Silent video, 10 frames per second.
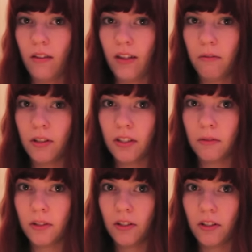There
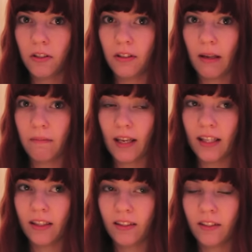once was a girl named
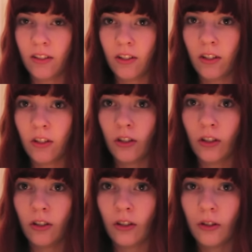Caitlin
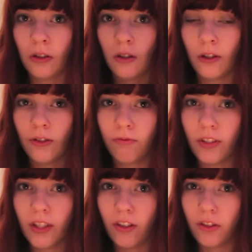whose
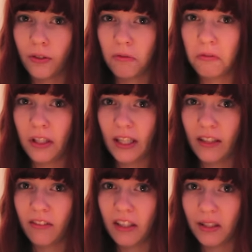videos are
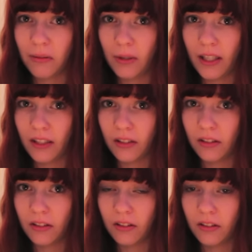really weird.
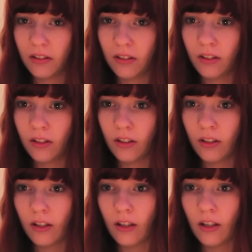
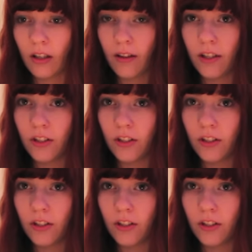And